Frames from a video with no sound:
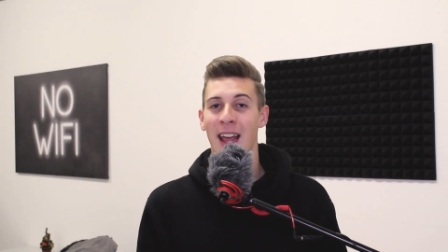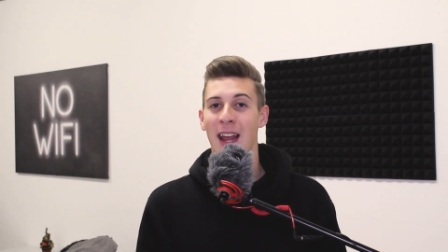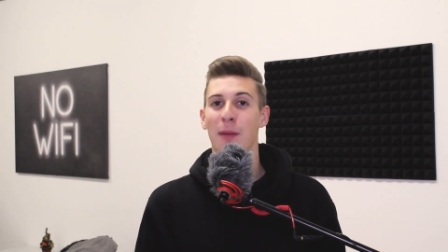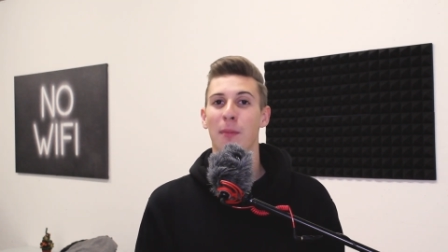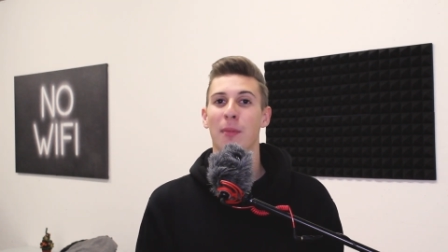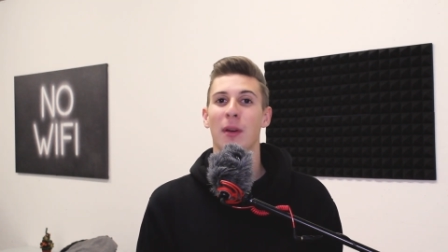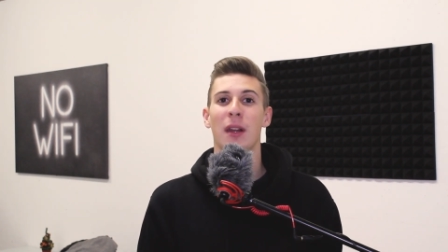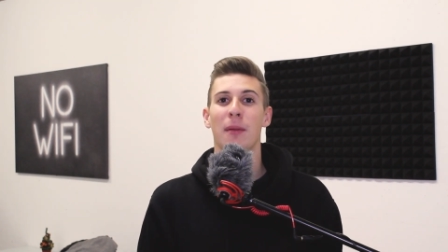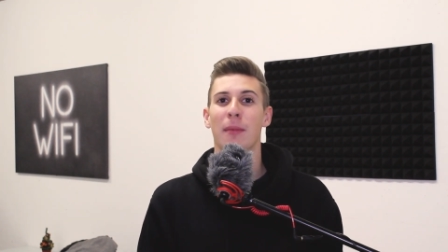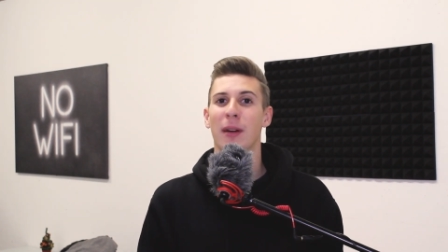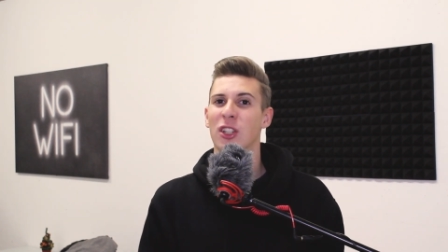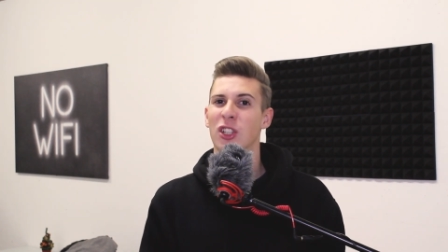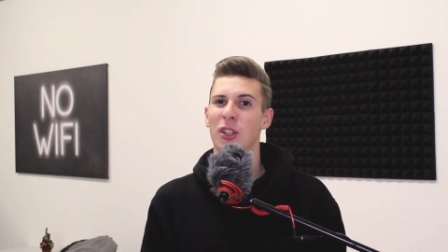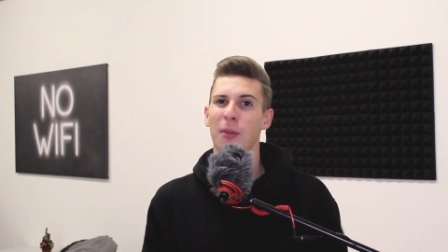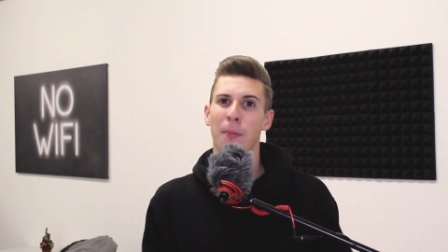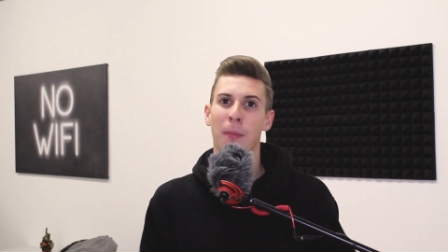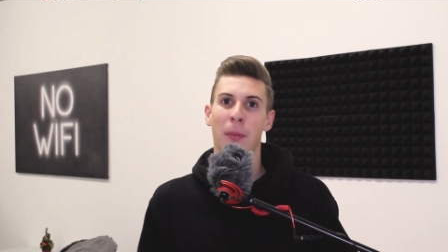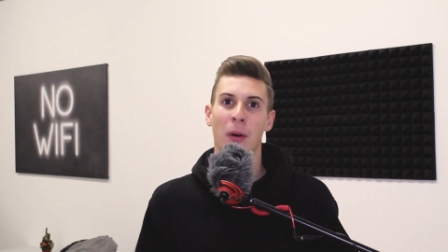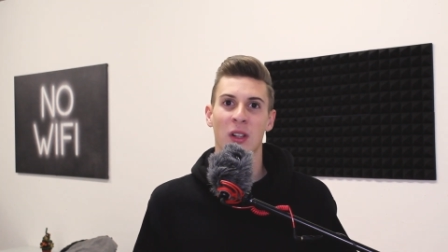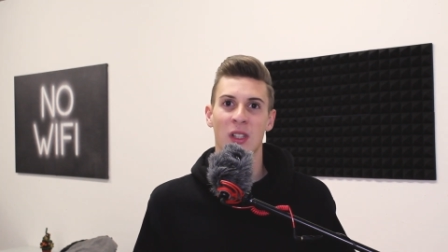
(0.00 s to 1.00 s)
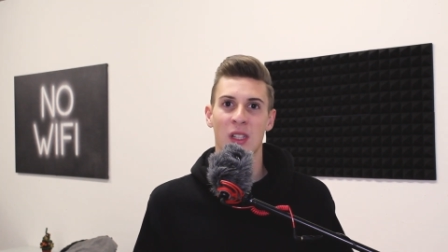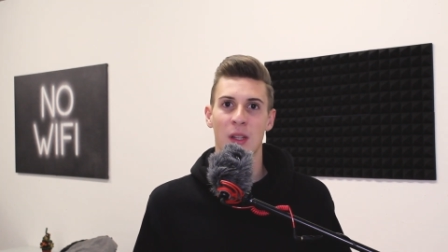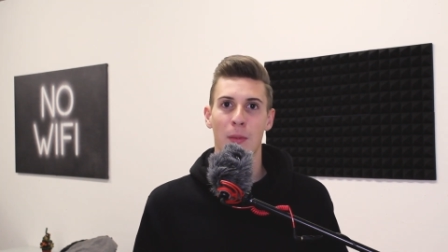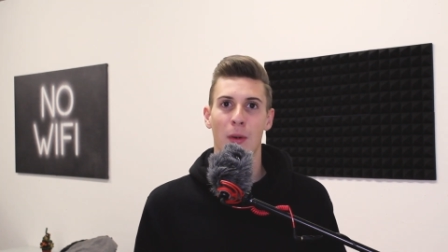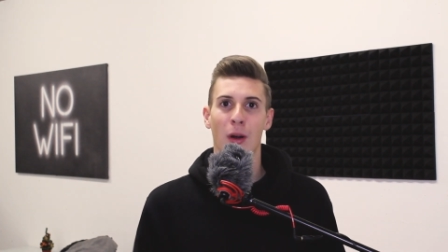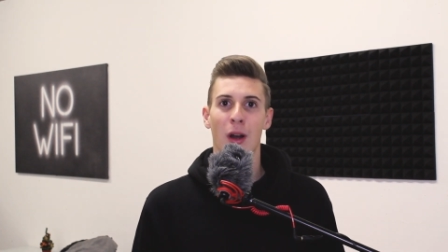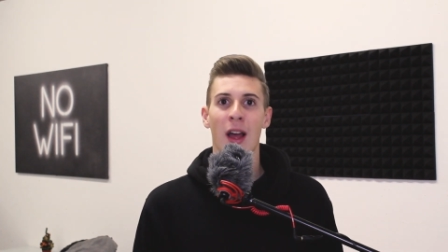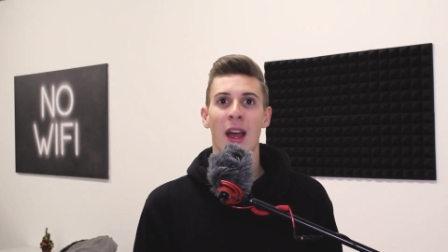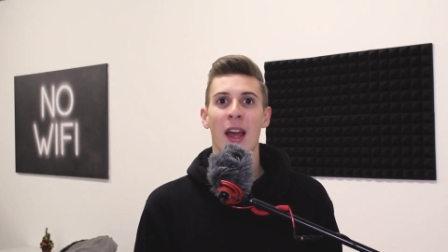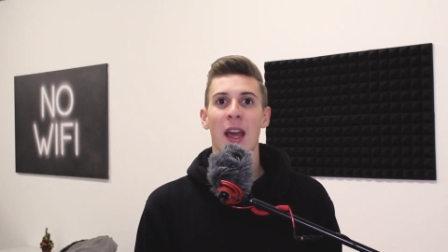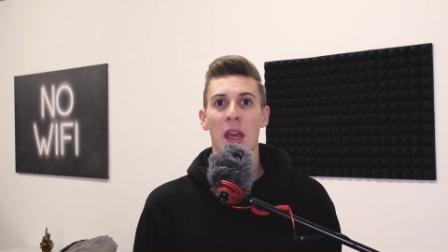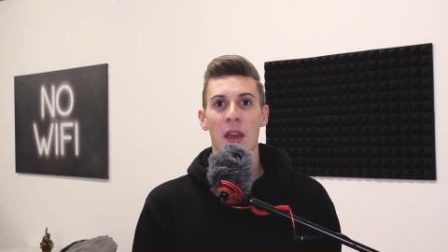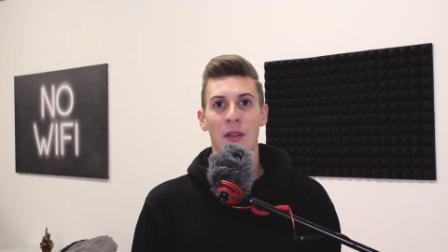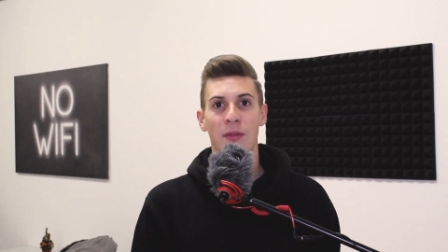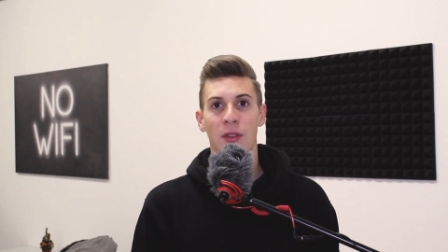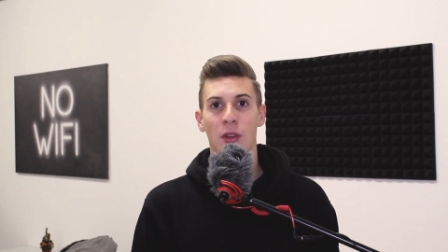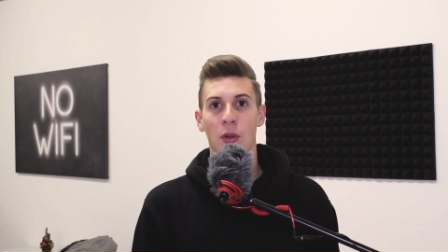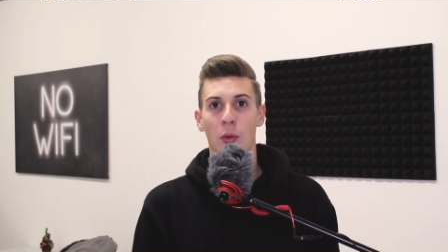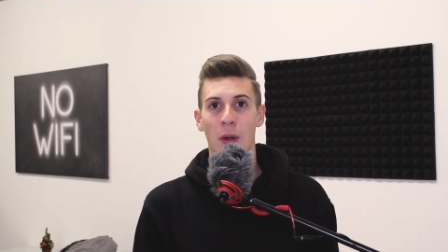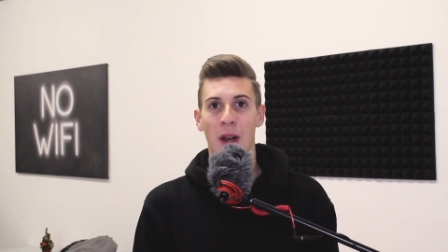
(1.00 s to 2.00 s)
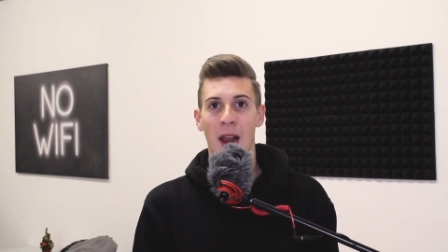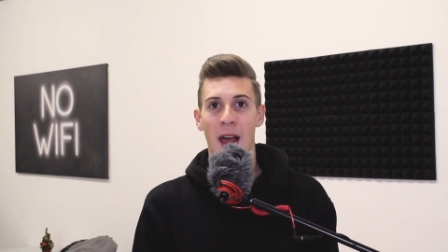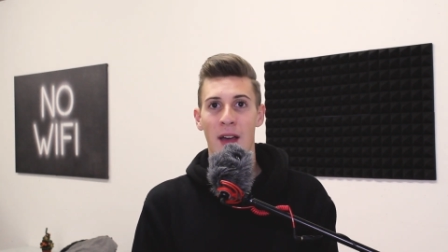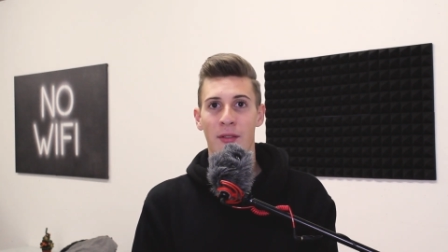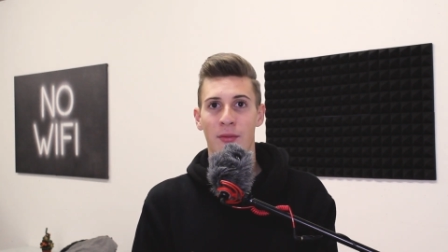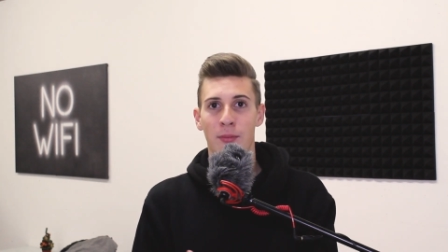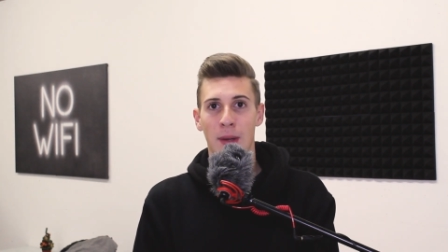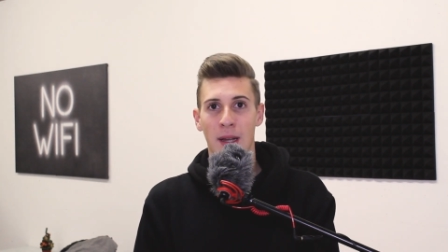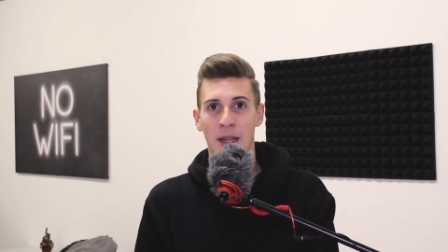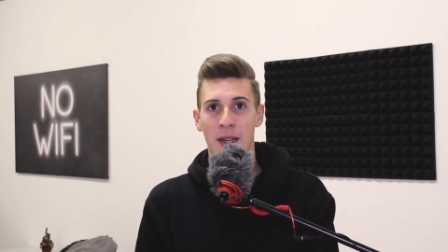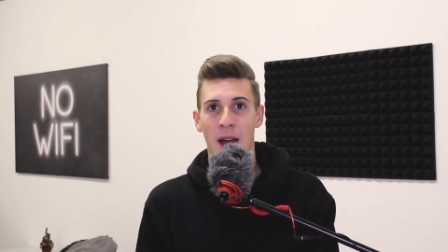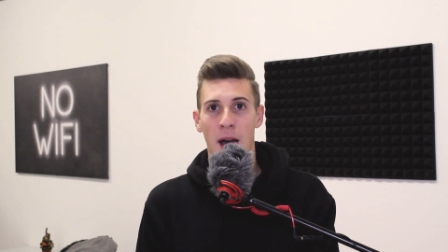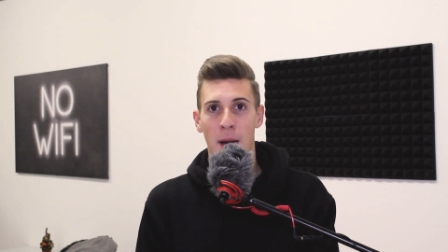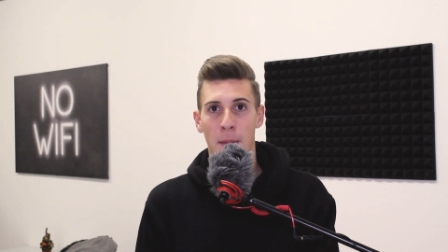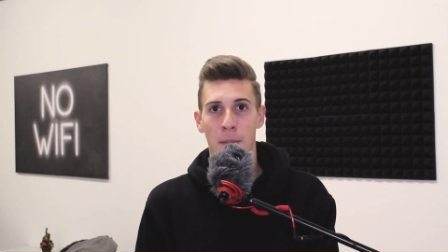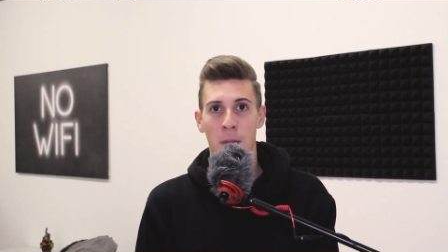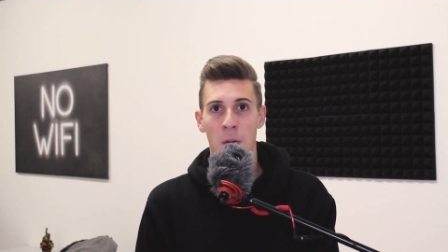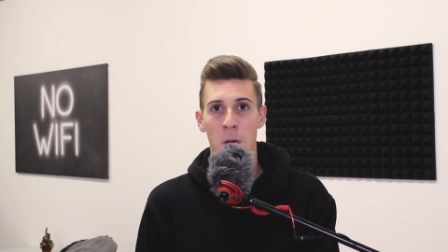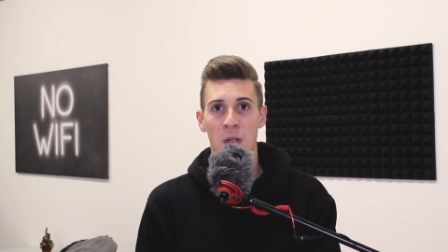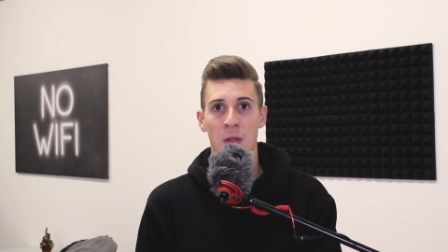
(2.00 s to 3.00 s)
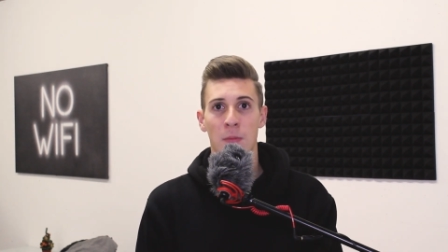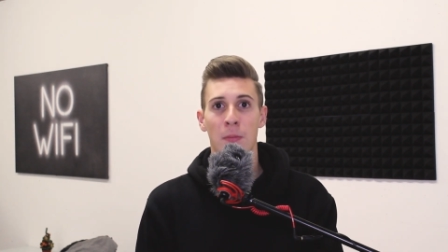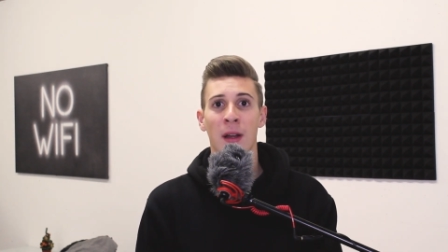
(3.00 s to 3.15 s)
and pretty much impossible if you will have big numbers.